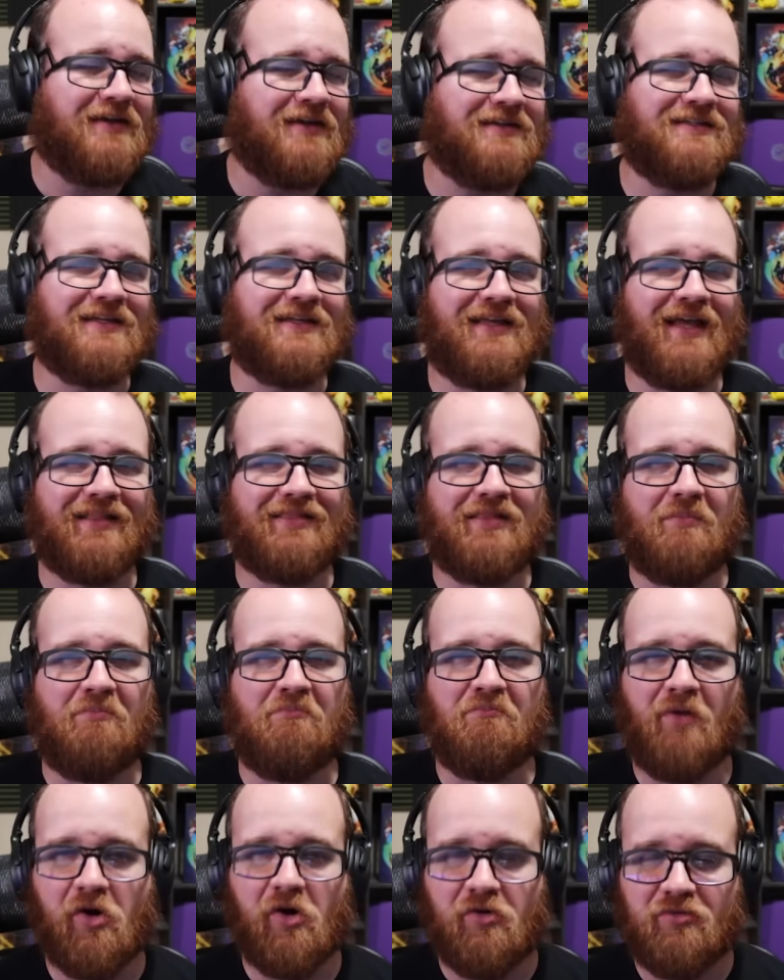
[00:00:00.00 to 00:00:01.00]
to get the
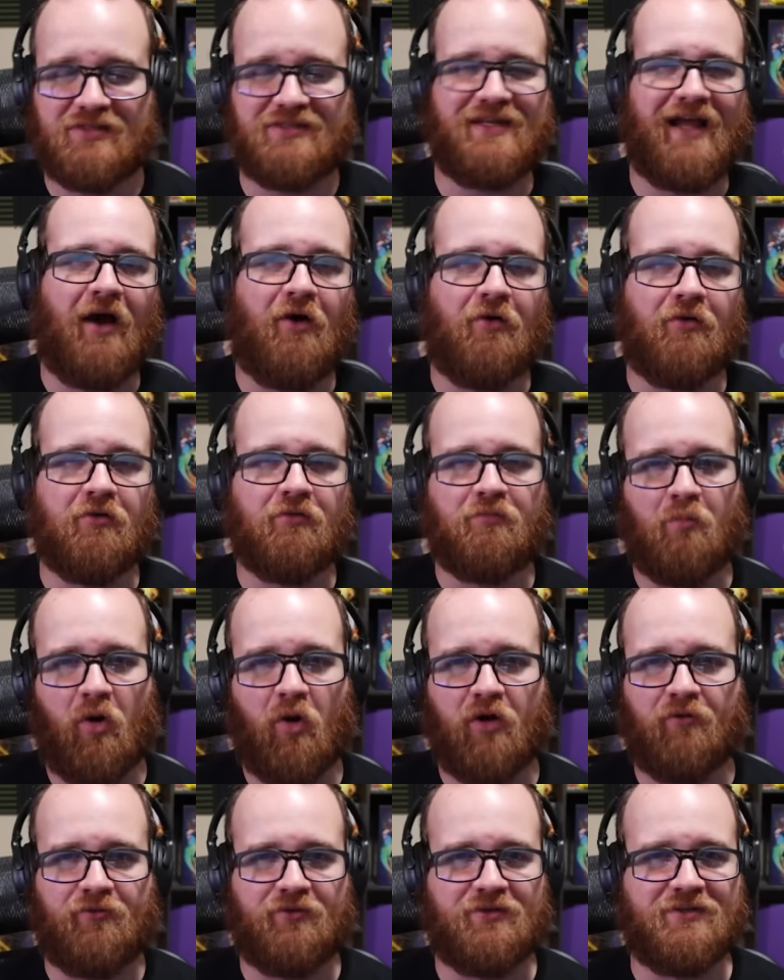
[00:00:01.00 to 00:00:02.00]
most out of
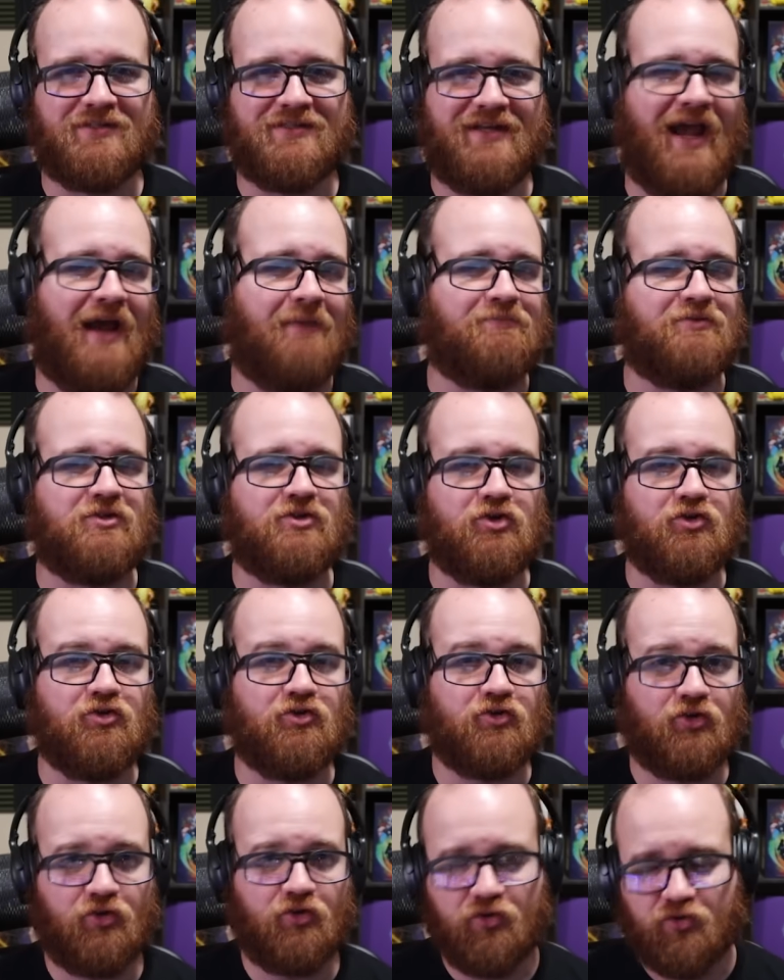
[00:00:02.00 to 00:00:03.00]
Marvel Snap's new
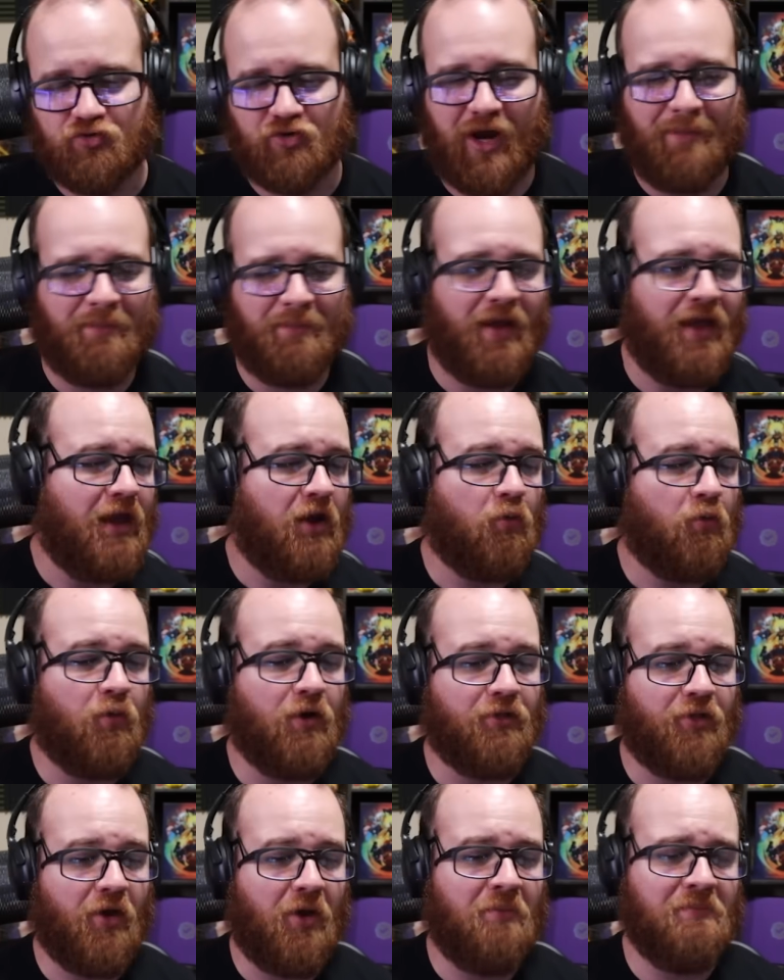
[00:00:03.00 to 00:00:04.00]
2-drop,
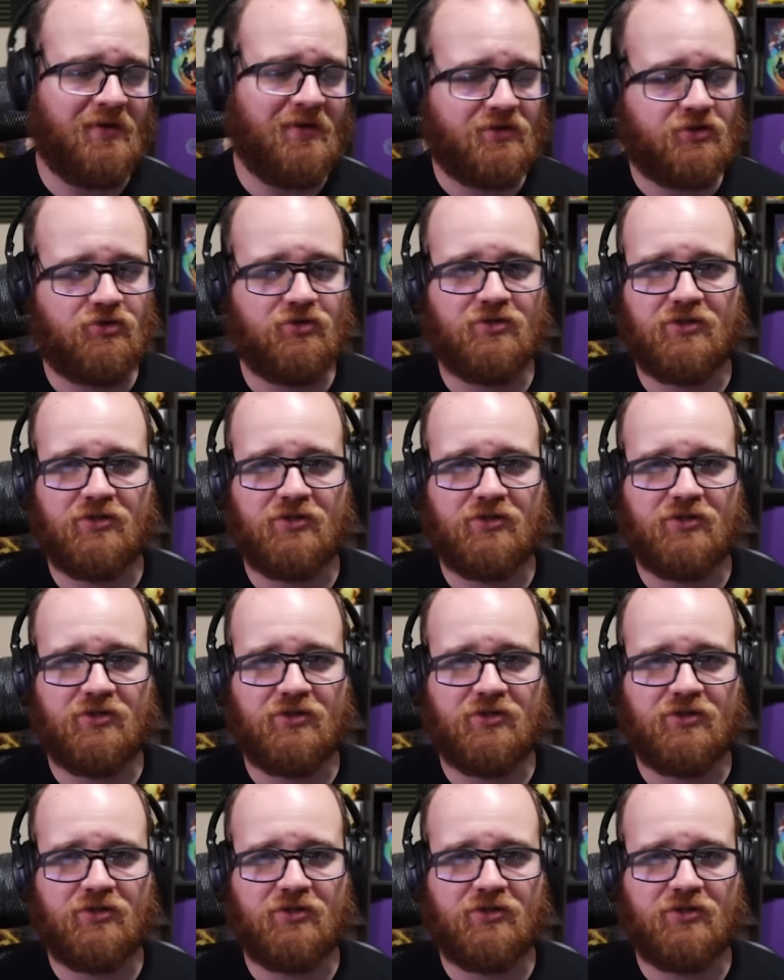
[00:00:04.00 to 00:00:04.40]
with Mr.